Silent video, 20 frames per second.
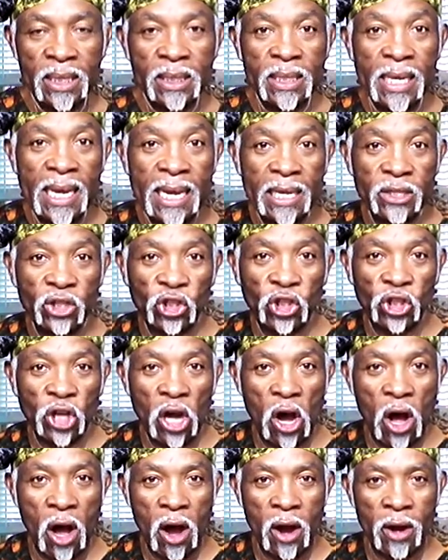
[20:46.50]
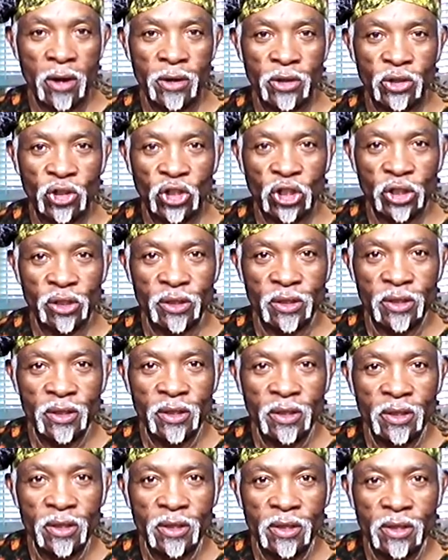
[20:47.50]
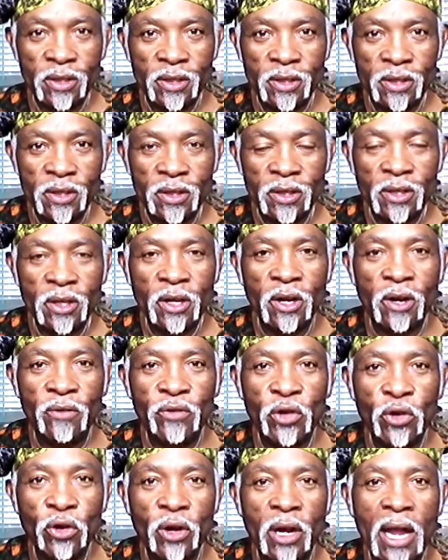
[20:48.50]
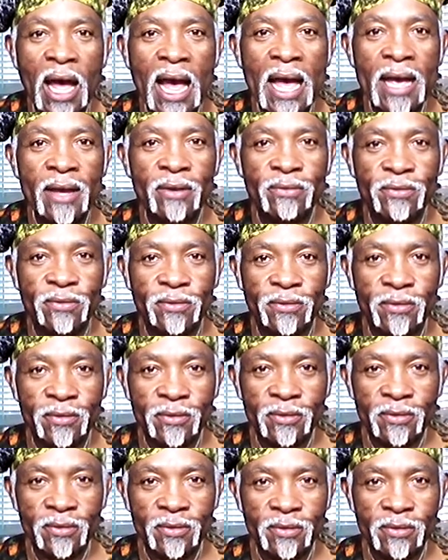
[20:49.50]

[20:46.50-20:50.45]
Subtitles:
Take charge of your life.